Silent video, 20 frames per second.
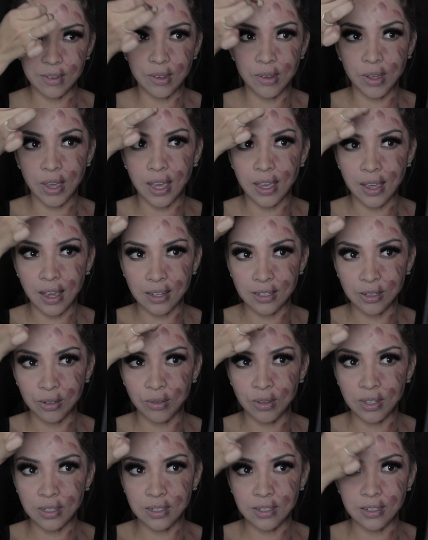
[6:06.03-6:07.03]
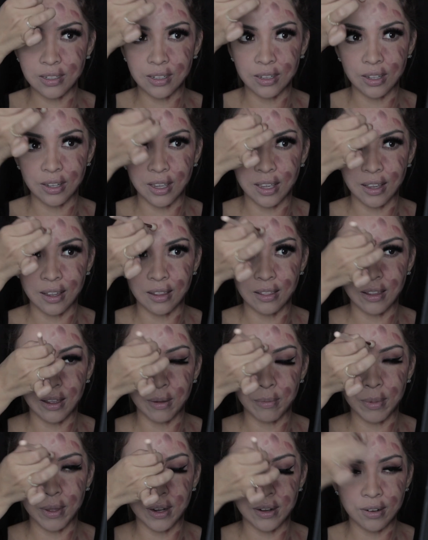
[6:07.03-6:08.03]
Okay, yeah, so this is looking a
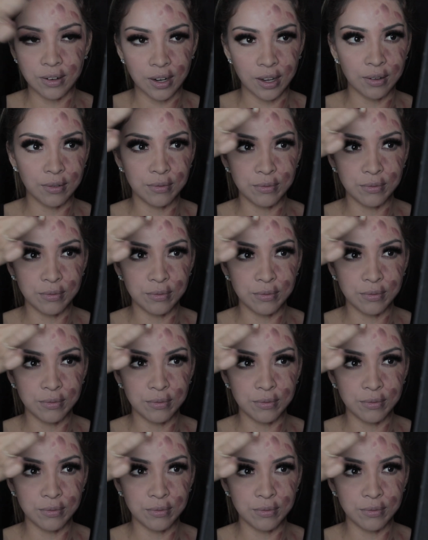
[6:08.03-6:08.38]
lot better now.